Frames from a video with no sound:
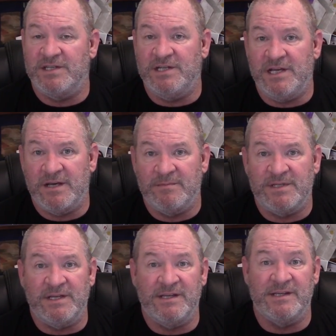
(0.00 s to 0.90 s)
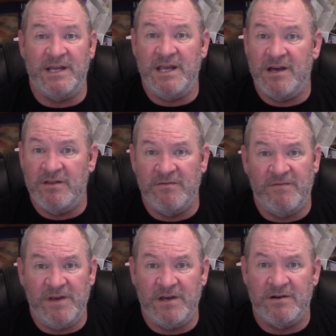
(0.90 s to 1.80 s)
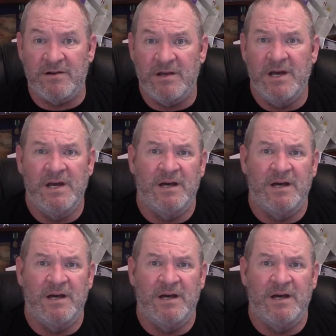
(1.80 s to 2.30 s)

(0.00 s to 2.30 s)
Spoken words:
GMCs, any other vehicle